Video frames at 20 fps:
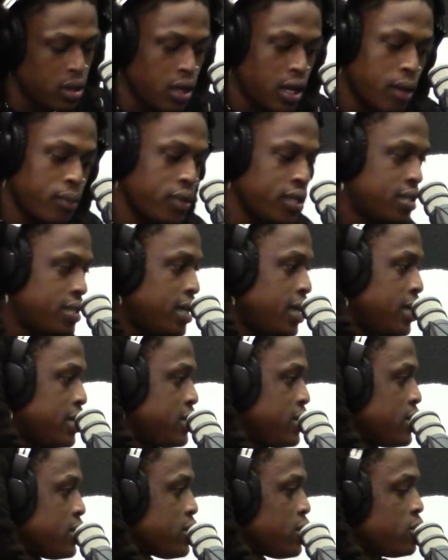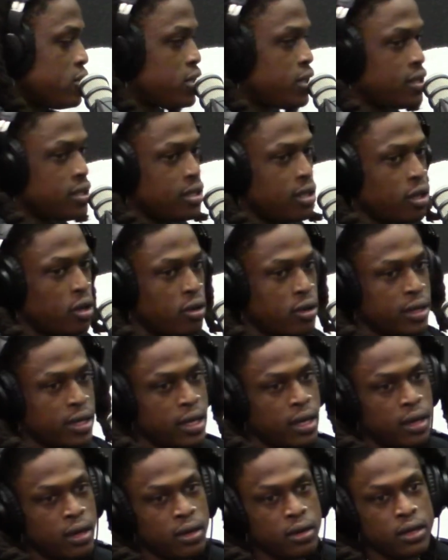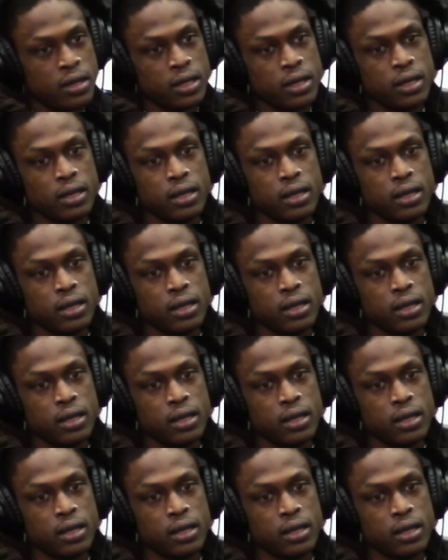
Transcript: I'm in Texas, so shit slowed down and.